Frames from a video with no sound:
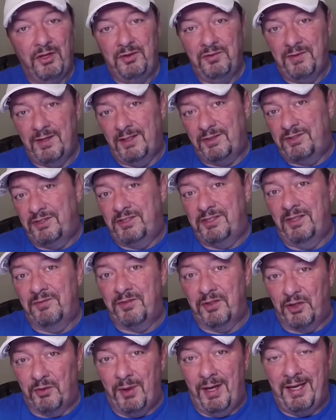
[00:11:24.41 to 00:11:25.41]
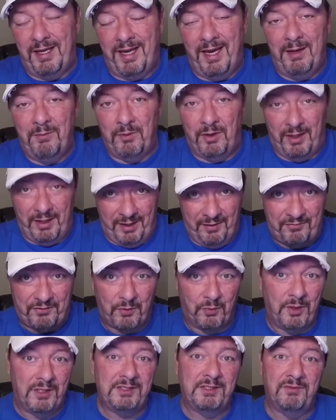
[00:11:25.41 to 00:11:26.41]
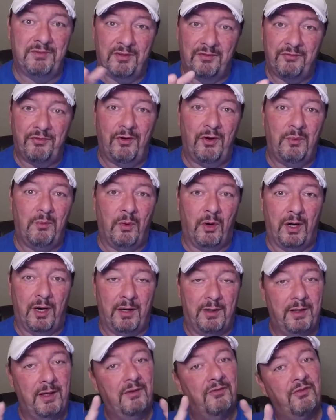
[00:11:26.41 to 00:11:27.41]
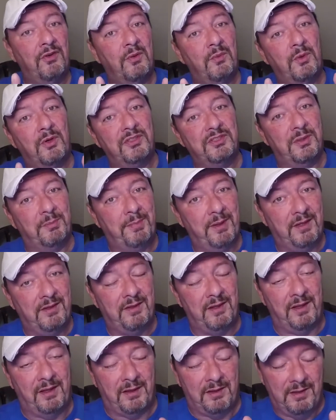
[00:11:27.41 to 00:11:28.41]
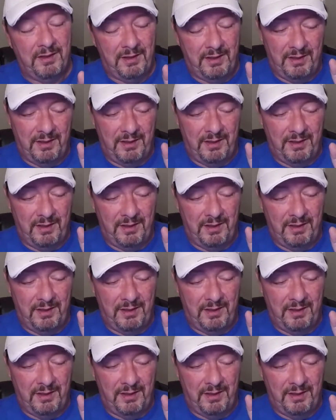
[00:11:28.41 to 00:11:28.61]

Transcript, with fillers: you've got yourself a great camera. If the rest of your firmware, now firmware is a big thing.